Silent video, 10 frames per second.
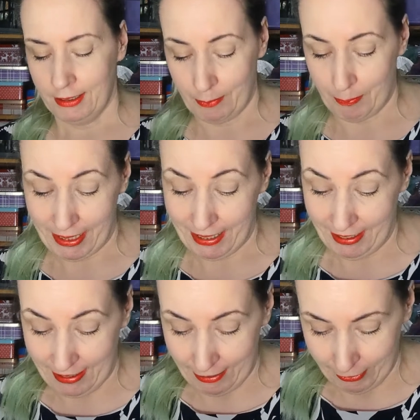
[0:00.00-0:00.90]
I'm
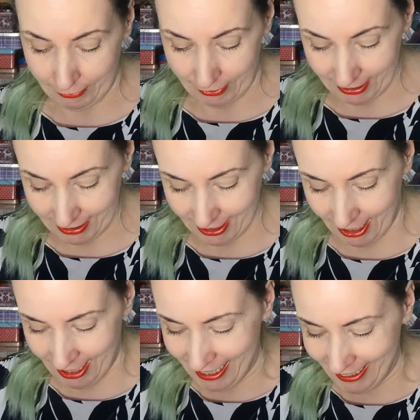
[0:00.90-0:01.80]
making an effort for this.
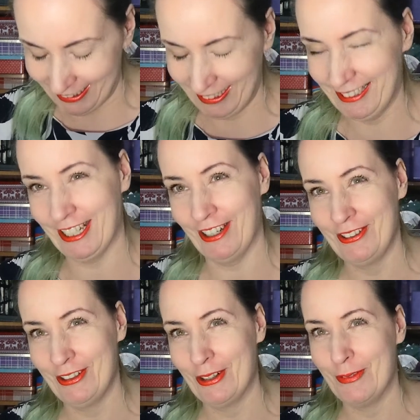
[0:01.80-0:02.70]
I
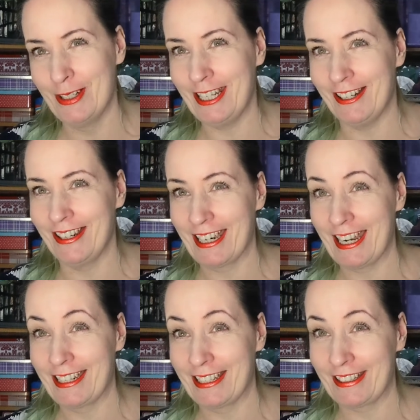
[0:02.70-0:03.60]
don't really iron
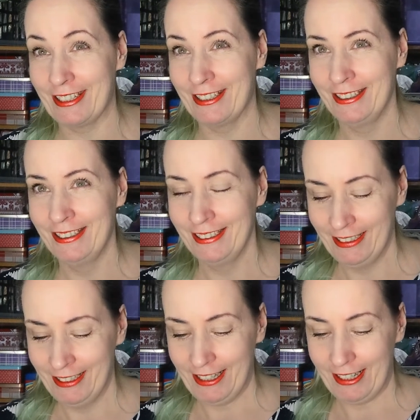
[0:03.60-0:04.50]
anything.
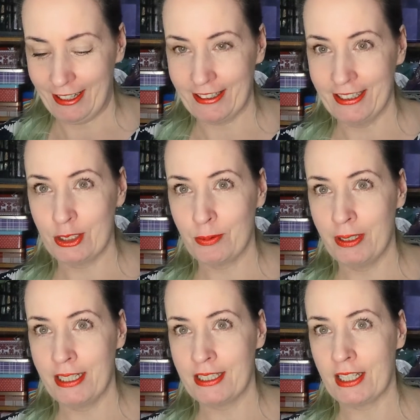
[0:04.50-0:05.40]
This
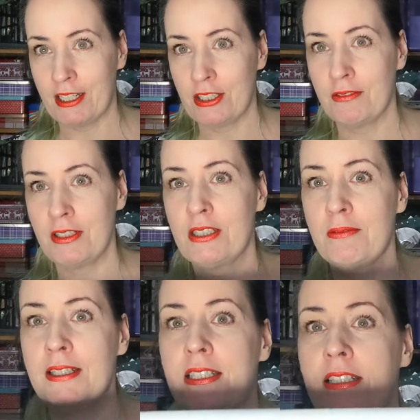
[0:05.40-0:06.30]
one is Teresa
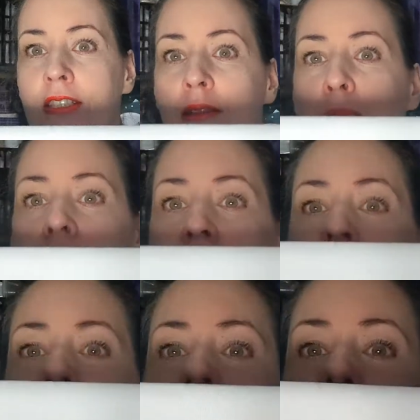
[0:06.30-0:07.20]
wenceless
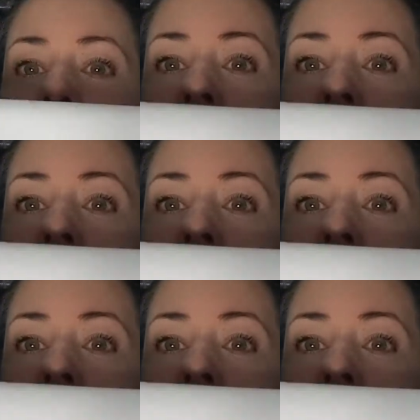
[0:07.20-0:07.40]
companions,